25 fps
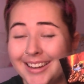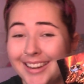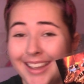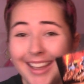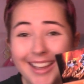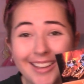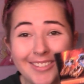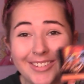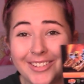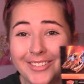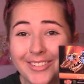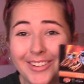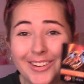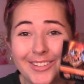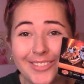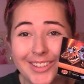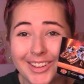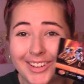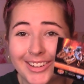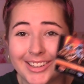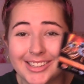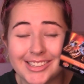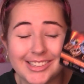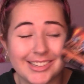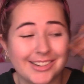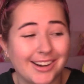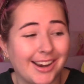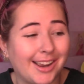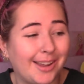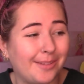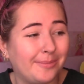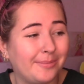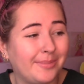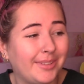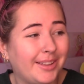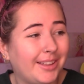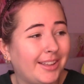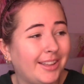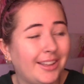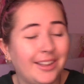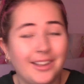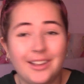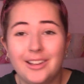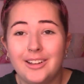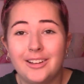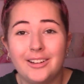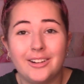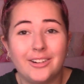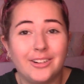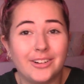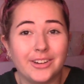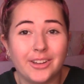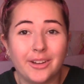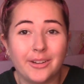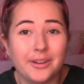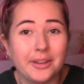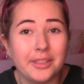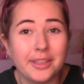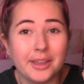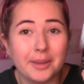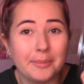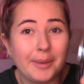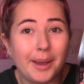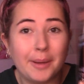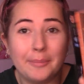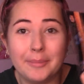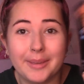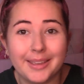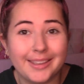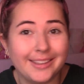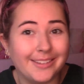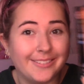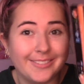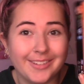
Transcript: And yeah, if you follow me on Instagram or know anything about me,